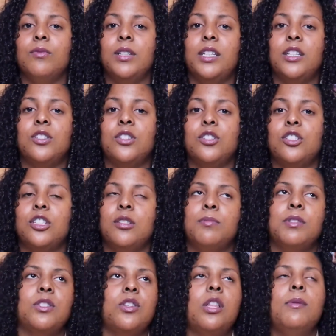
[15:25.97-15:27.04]

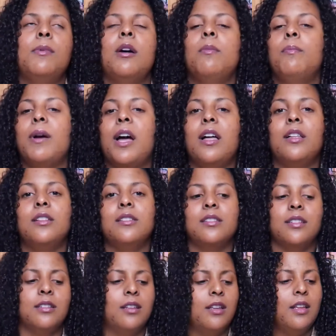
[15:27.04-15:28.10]
relationships. It's all about balance,
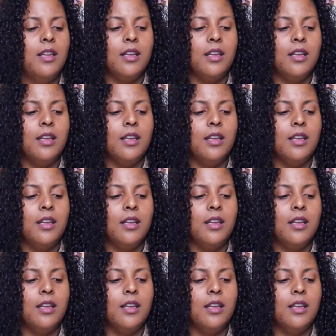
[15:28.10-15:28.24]
and